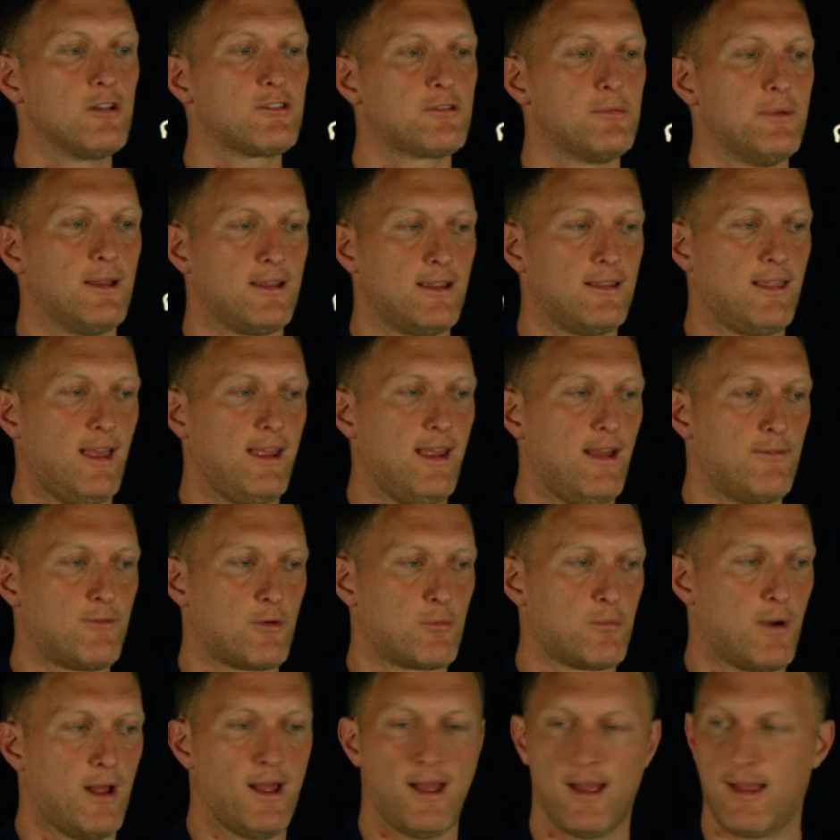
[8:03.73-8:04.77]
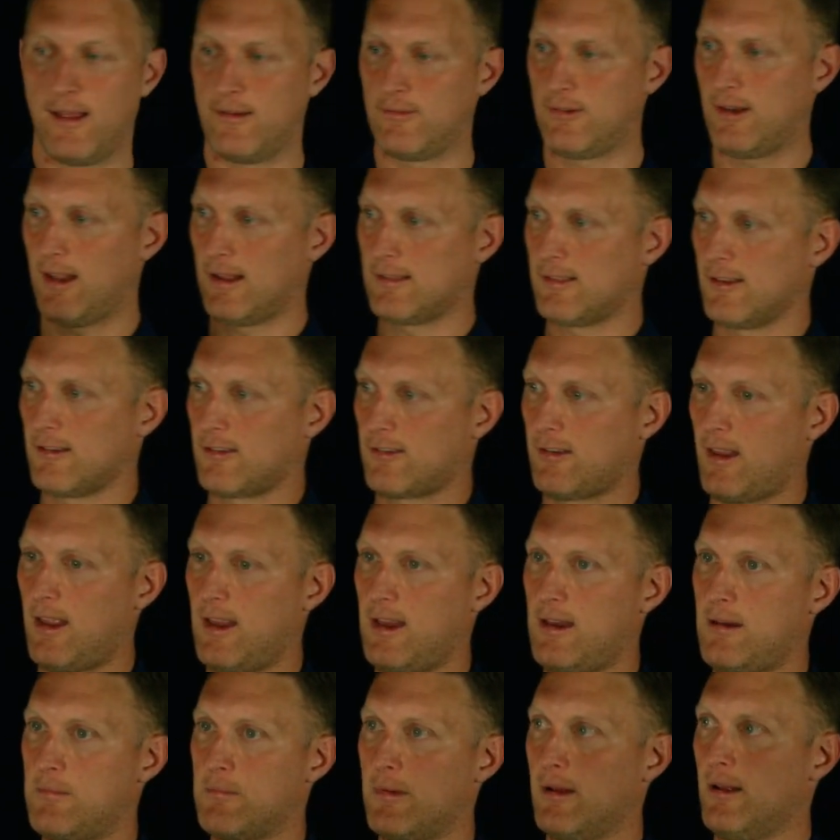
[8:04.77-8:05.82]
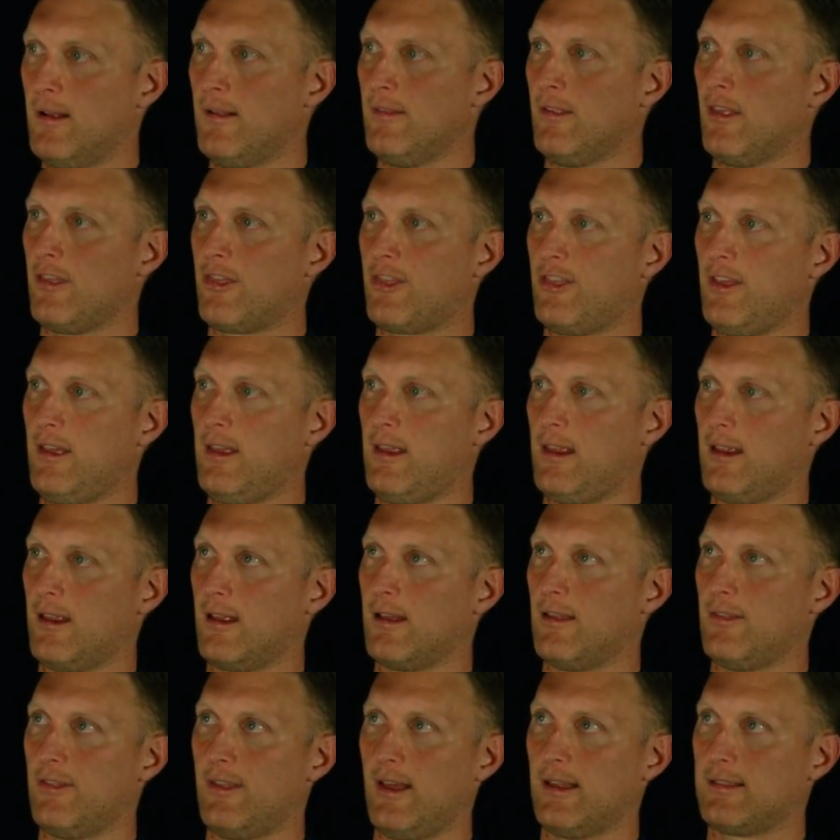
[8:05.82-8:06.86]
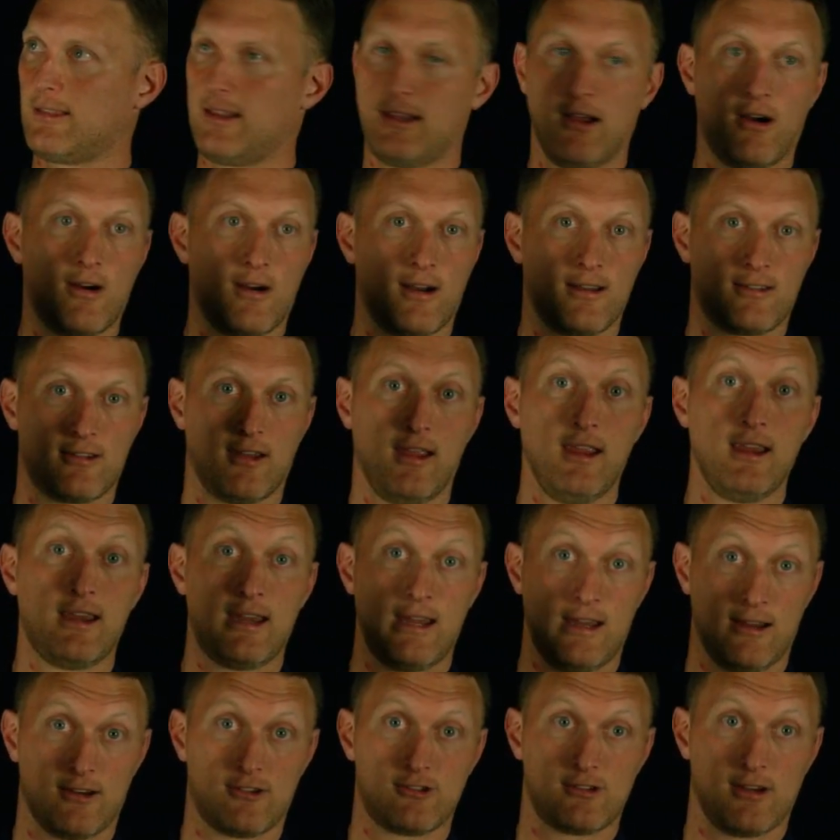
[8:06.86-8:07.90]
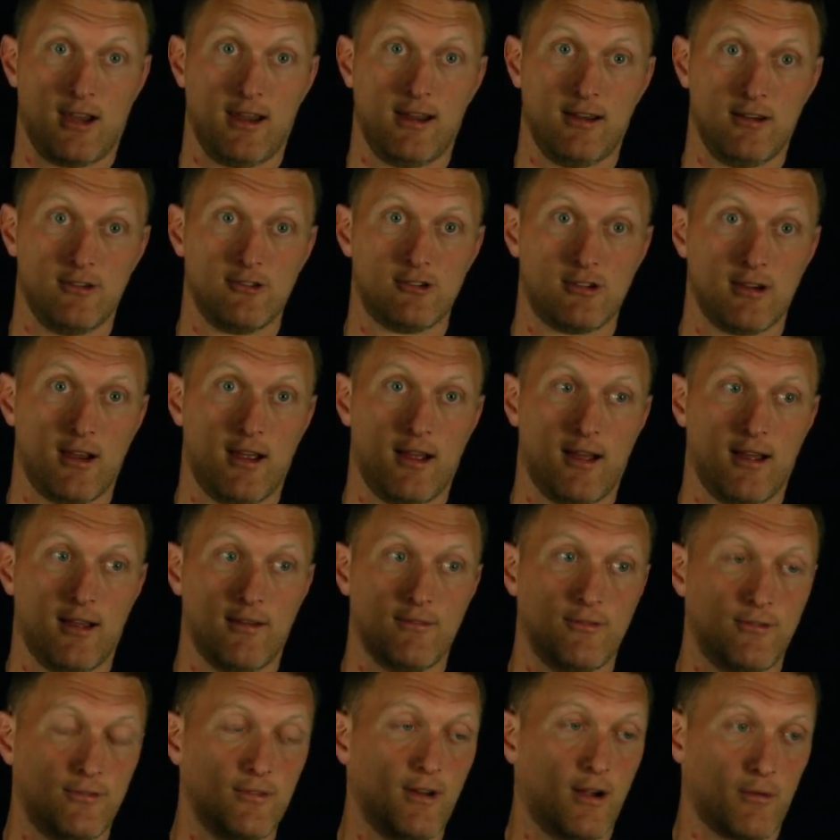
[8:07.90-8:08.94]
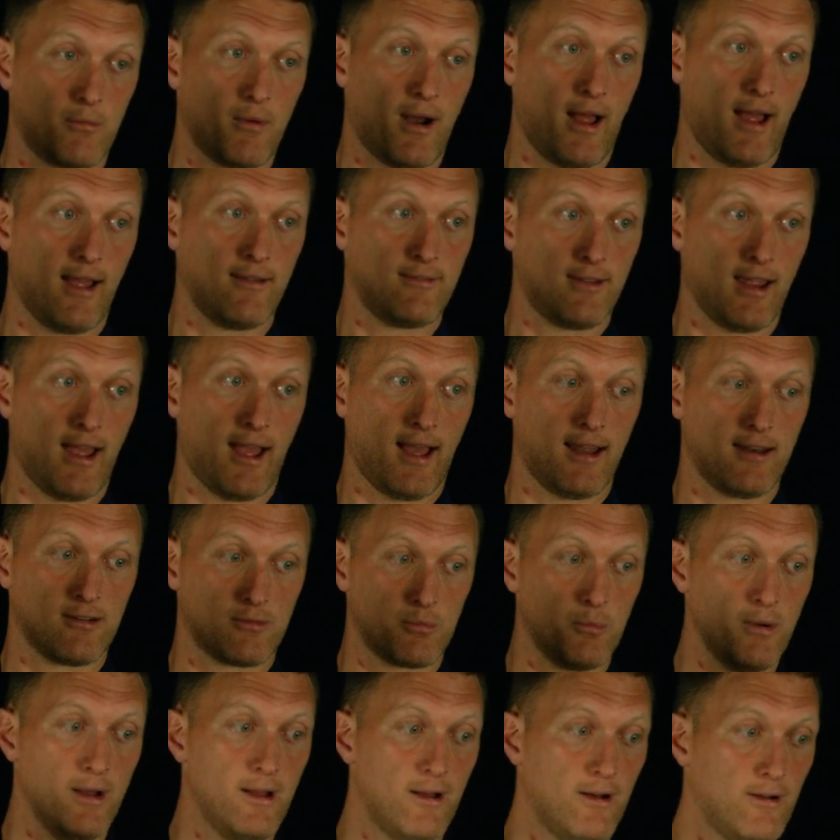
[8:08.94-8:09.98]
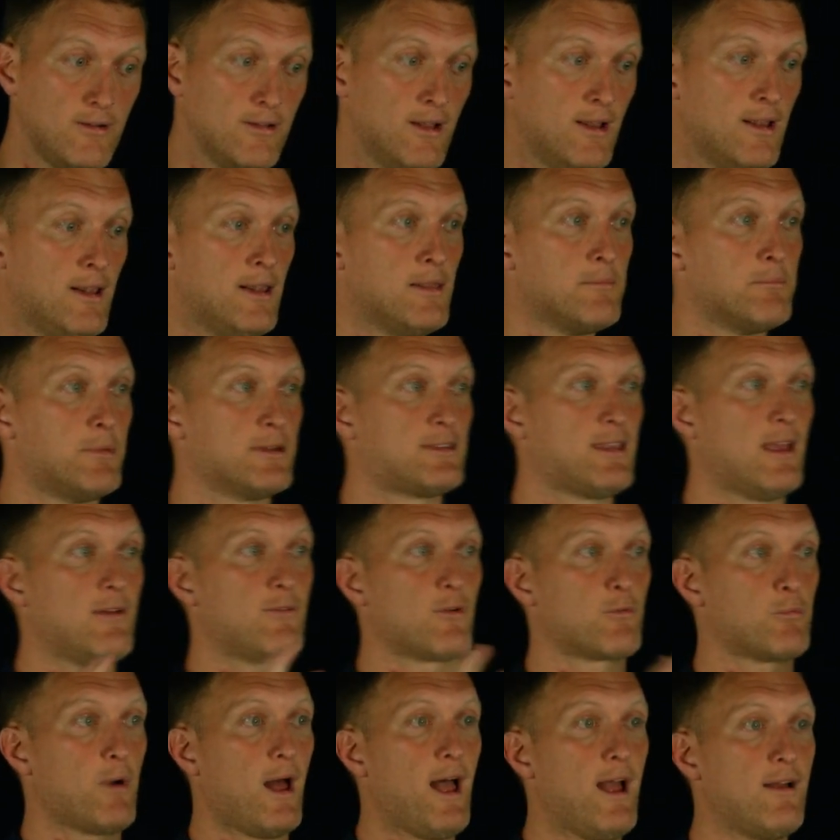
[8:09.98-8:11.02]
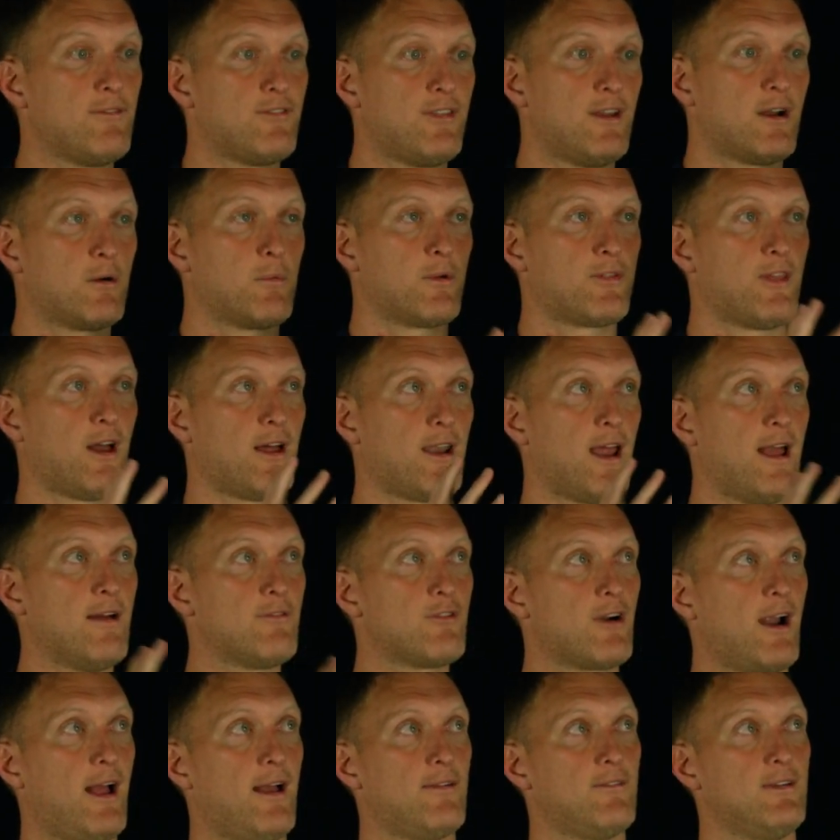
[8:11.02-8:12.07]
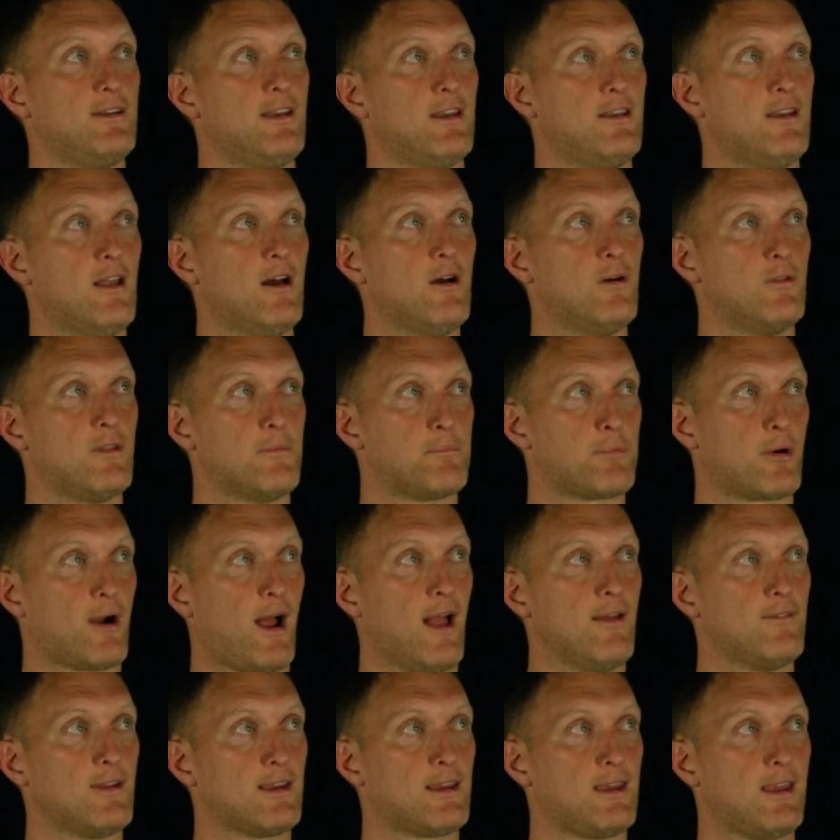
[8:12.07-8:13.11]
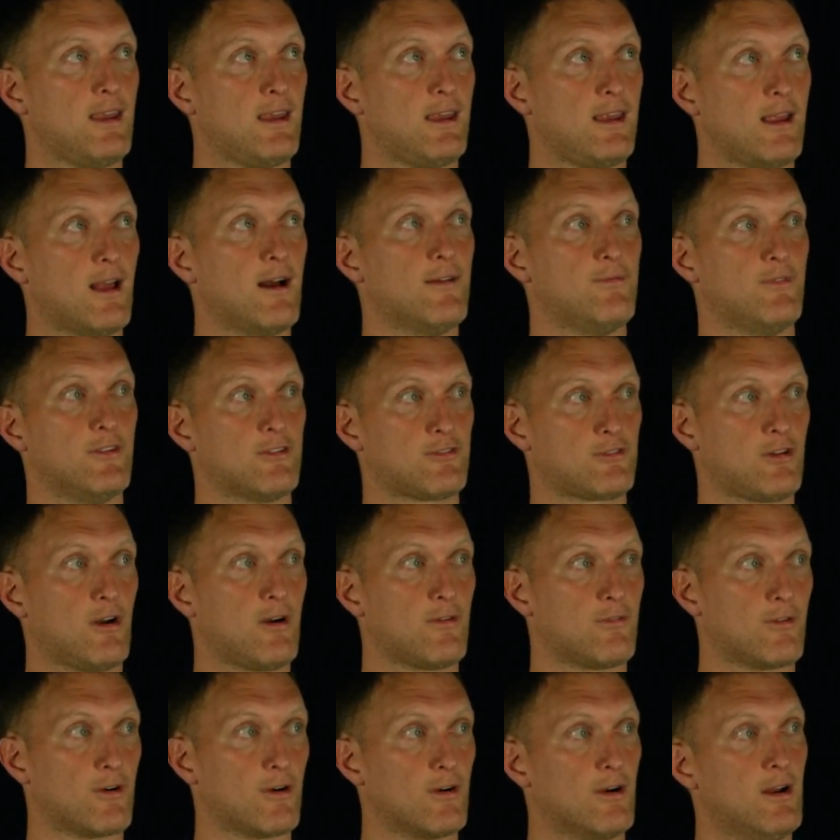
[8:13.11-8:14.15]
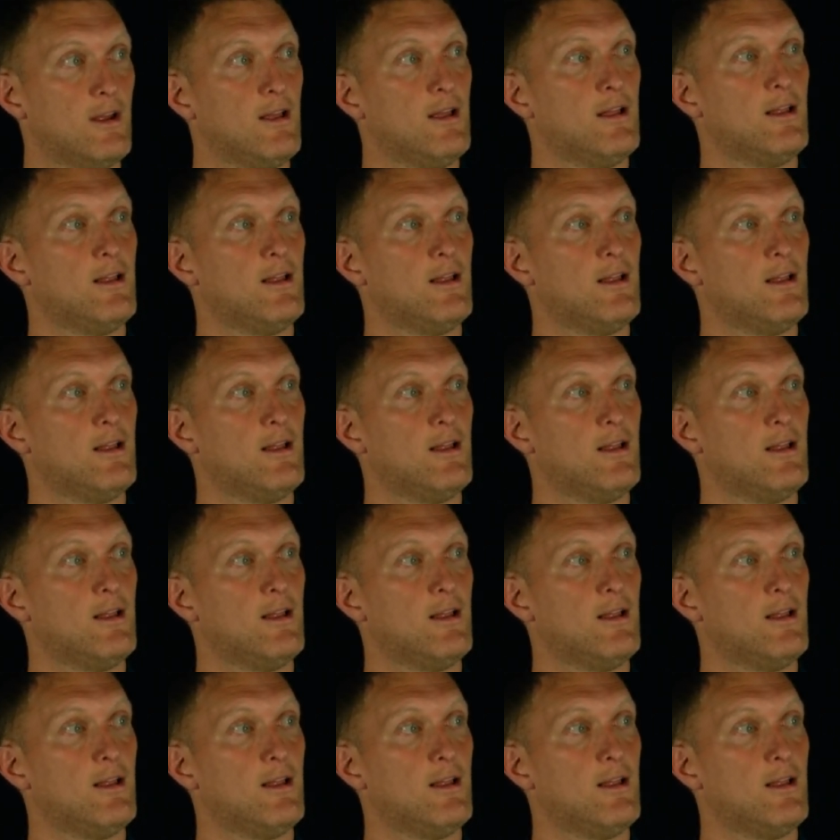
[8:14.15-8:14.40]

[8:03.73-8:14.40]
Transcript: ultimately they have arrived at the same thing that the RSA key exchange uh, arrived at as well, but they've arrived there without ever having to know the private key of the server.